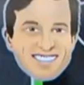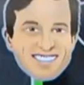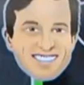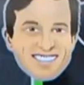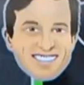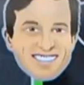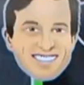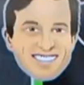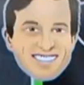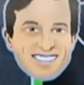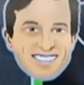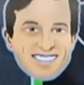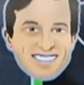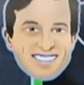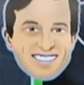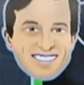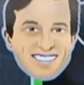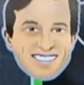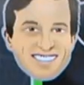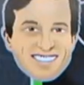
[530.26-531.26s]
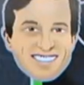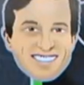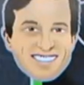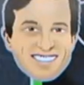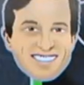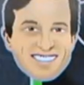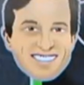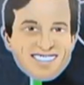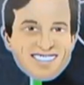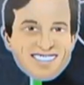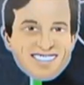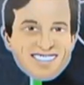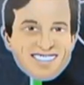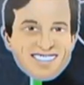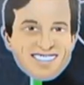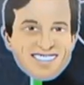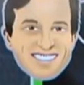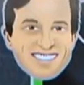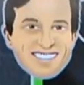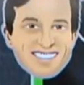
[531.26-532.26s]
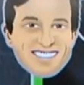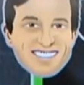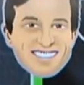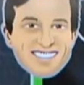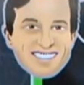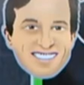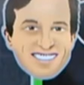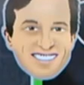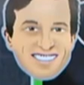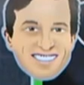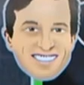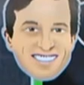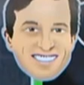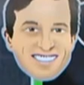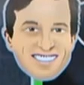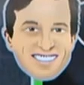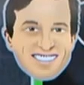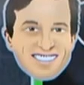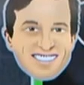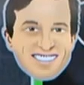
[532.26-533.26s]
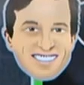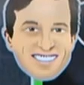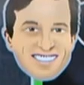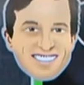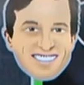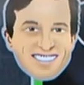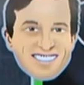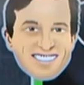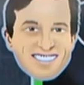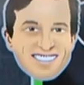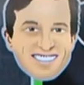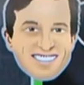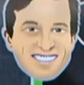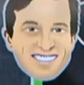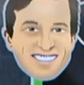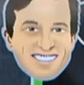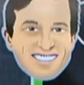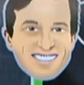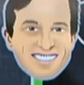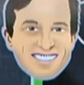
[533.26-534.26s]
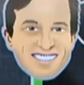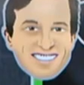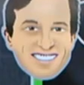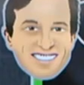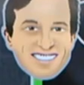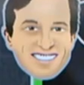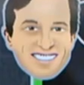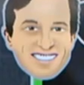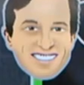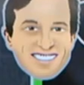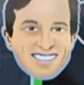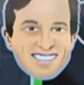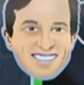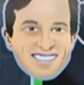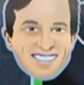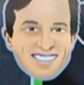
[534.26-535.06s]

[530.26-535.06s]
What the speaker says: (silent)